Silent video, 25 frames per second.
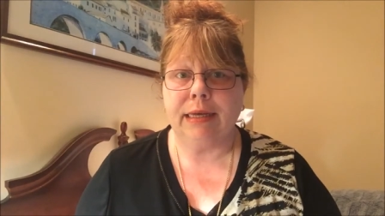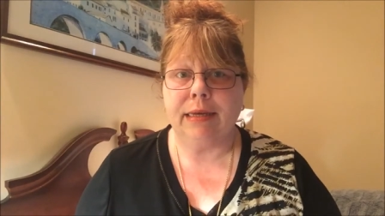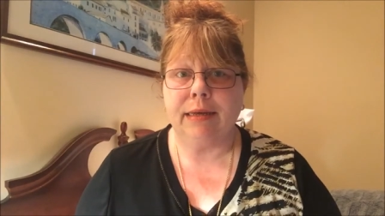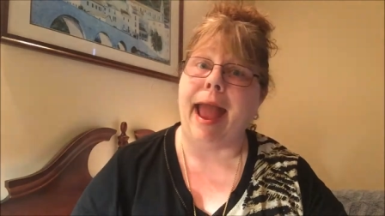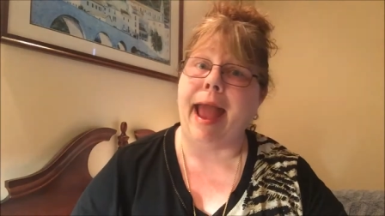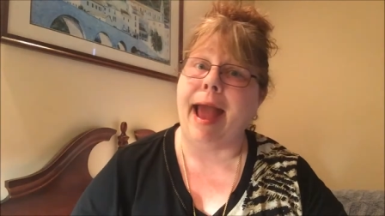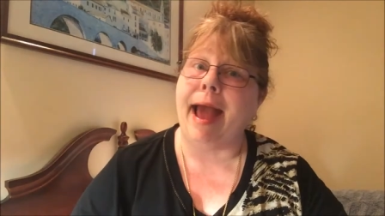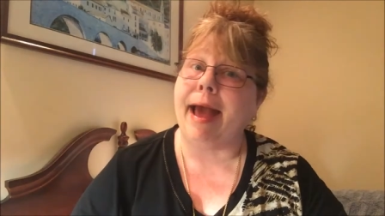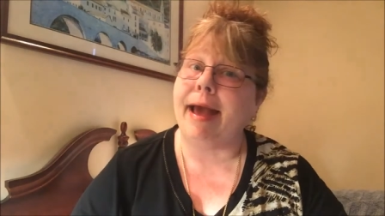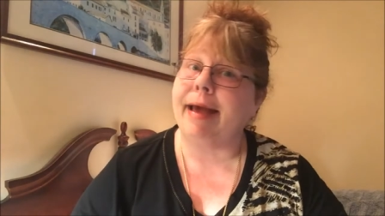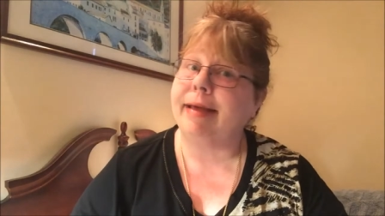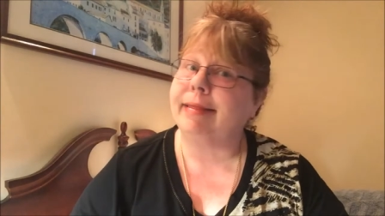
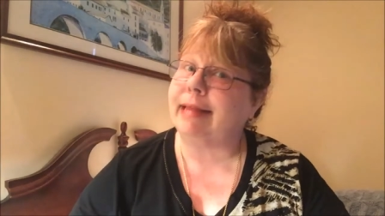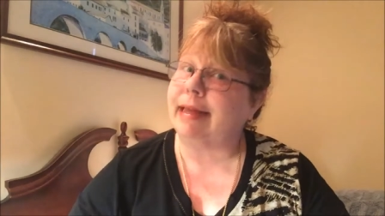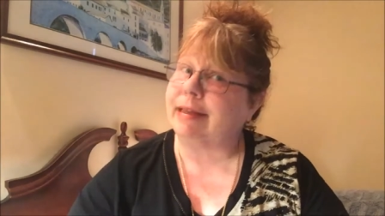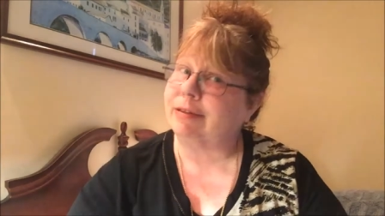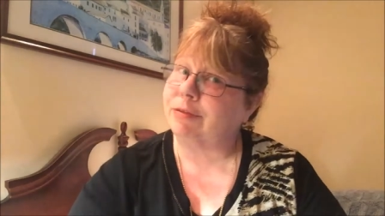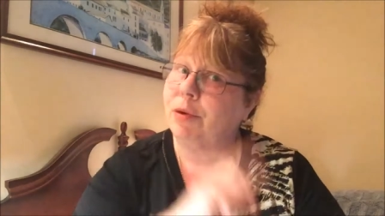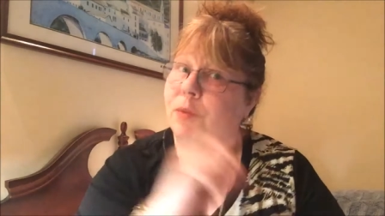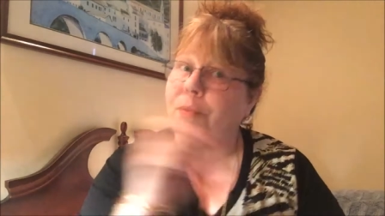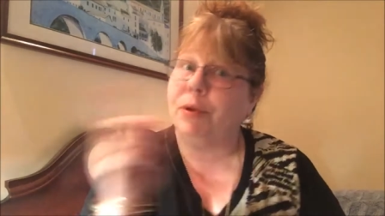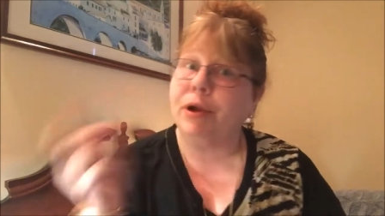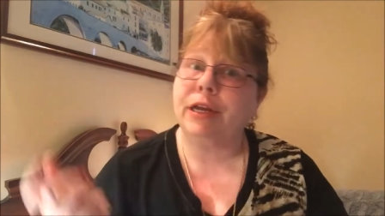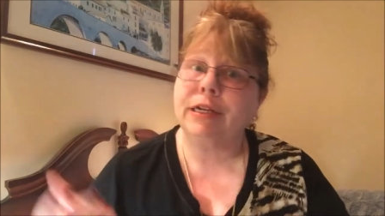And
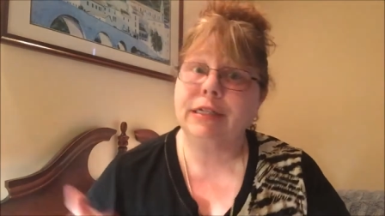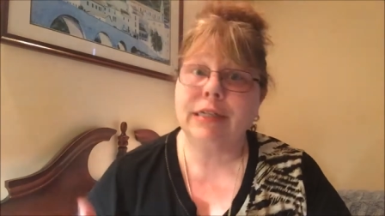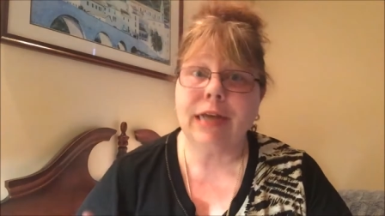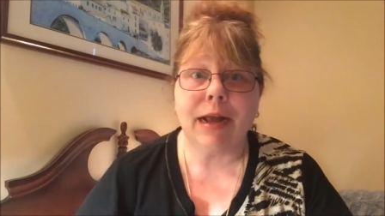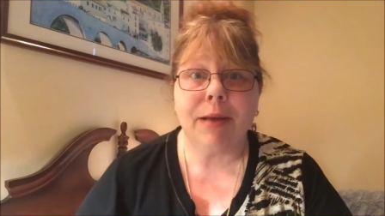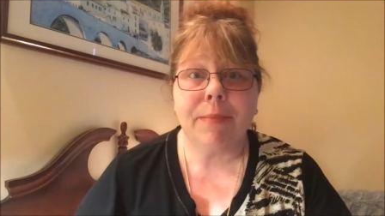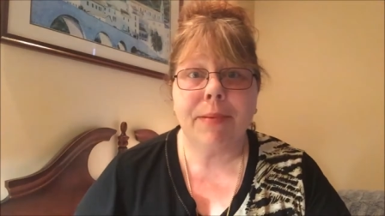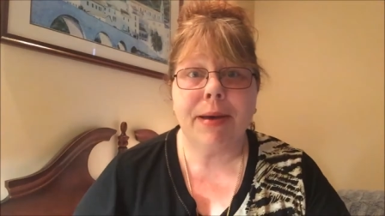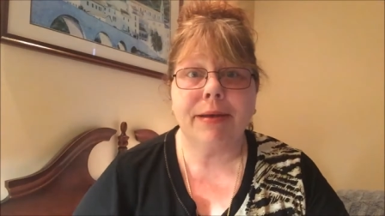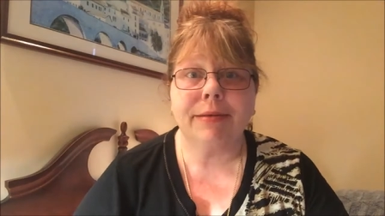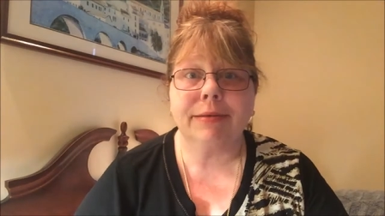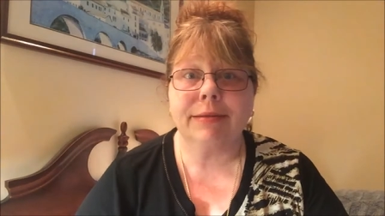that's what we're going to
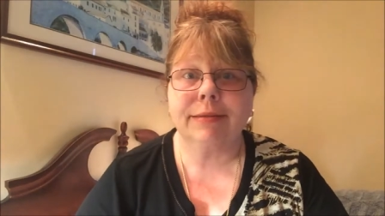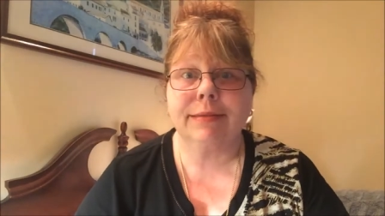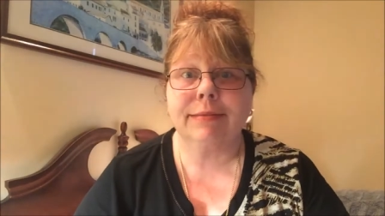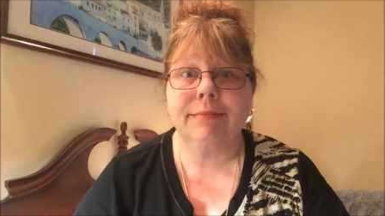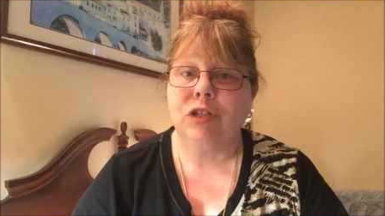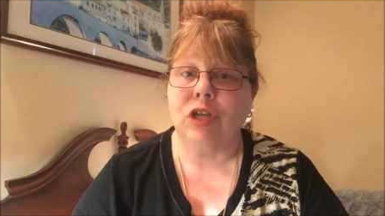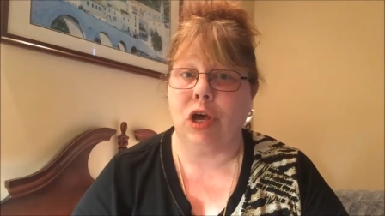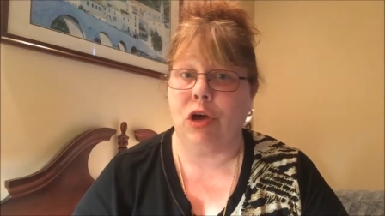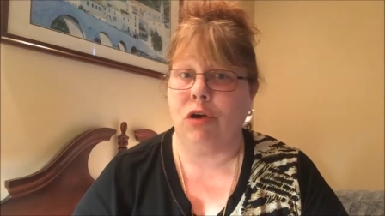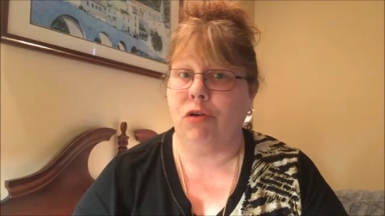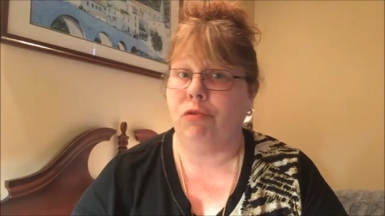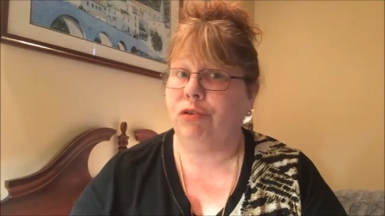talk about.
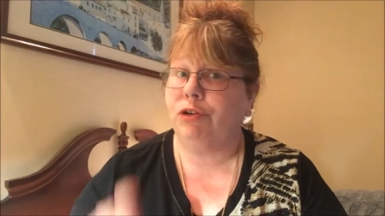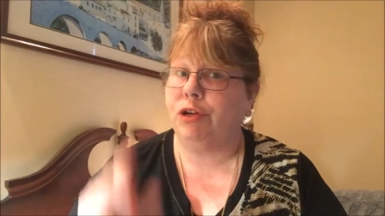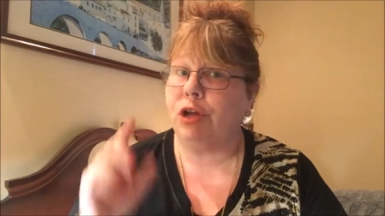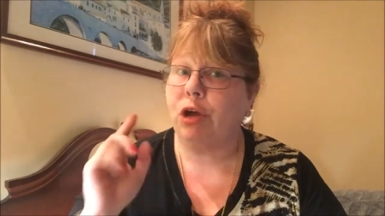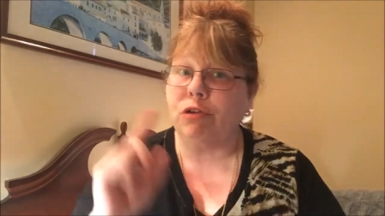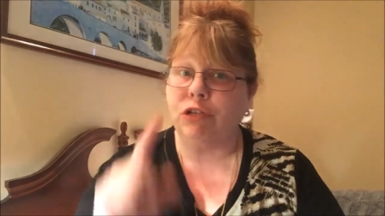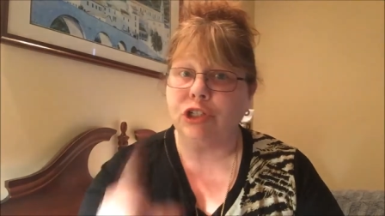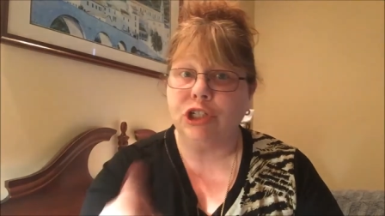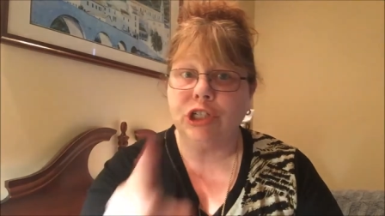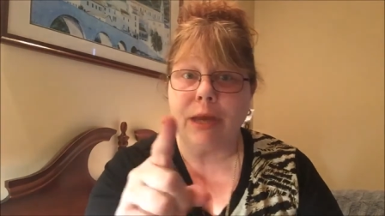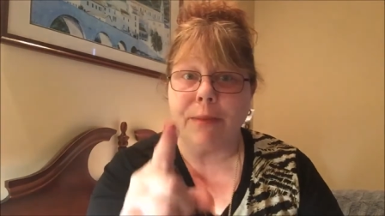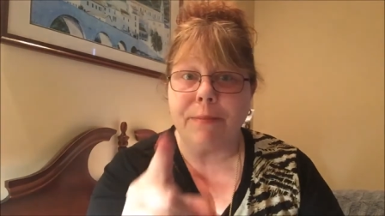So
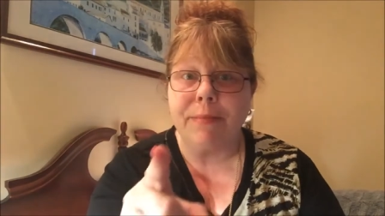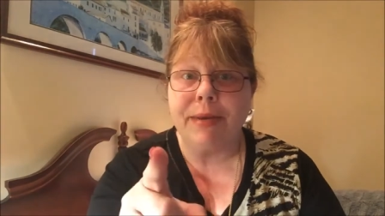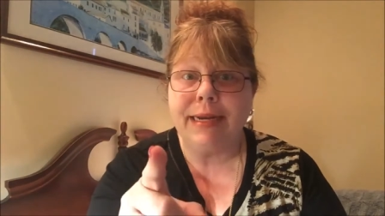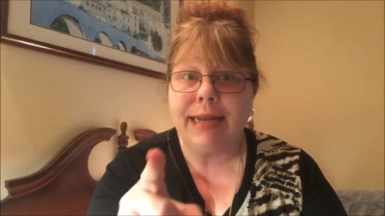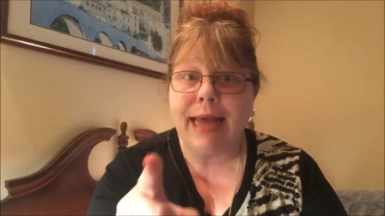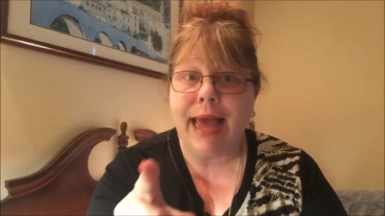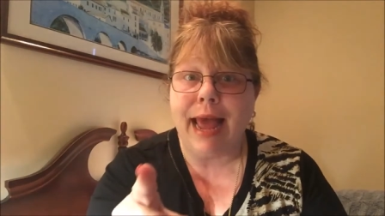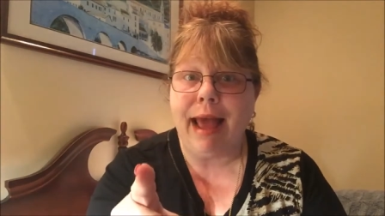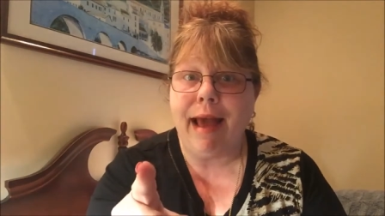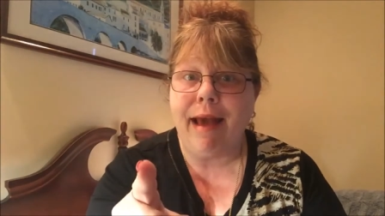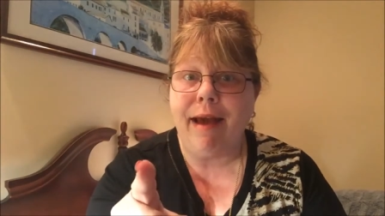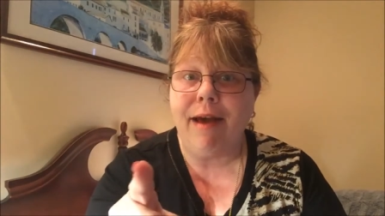don't shut me
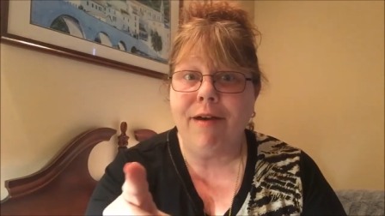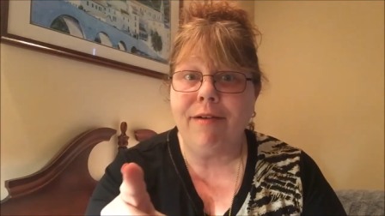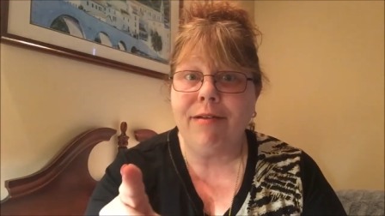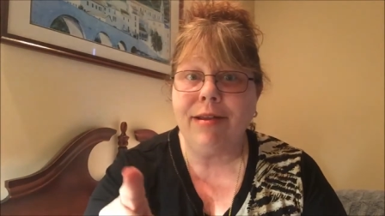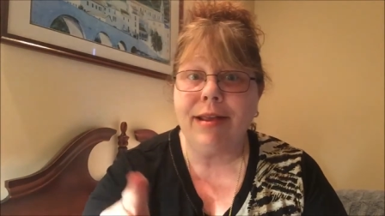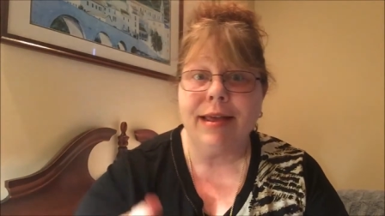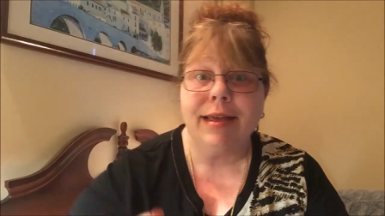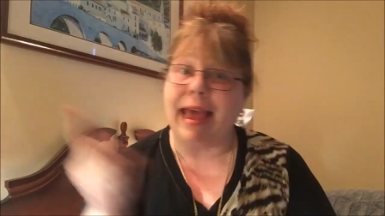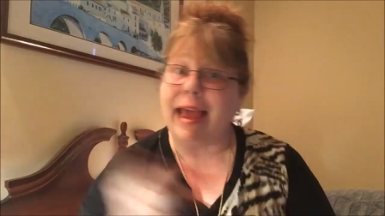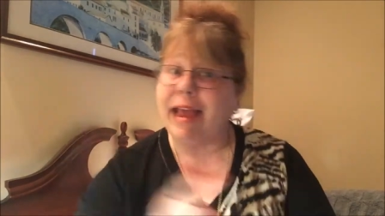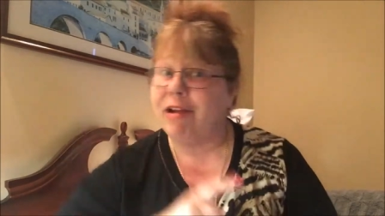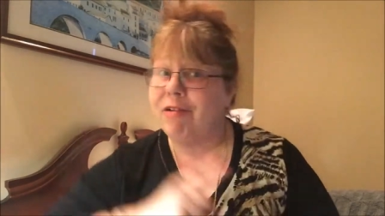
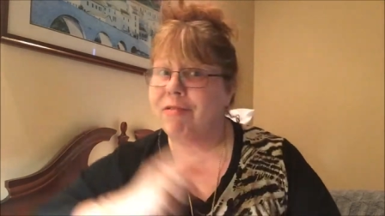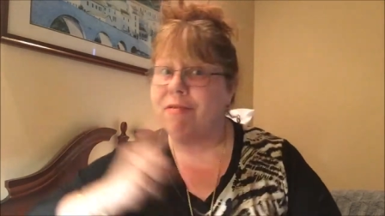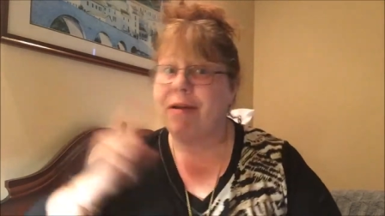down. Stay